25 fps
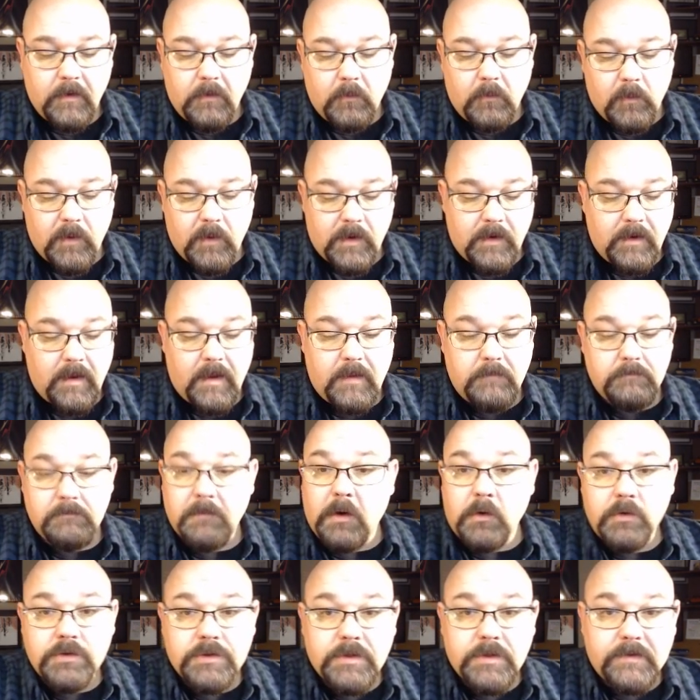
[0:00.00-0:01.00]
when a
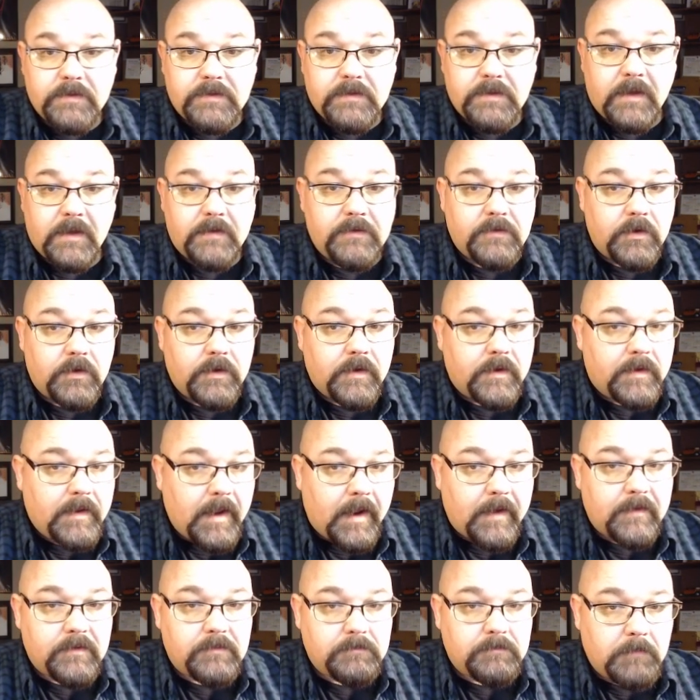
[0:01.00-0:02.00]
motion sensor
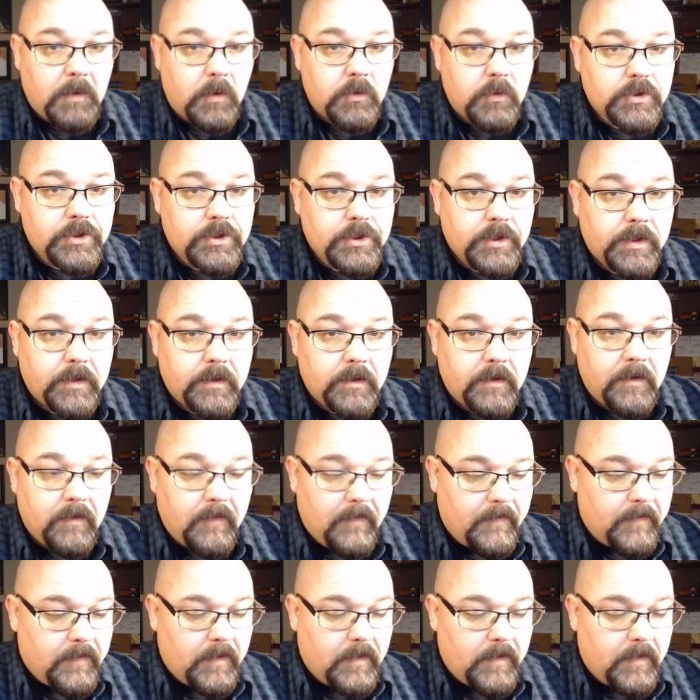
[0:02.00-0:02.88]
detects motion,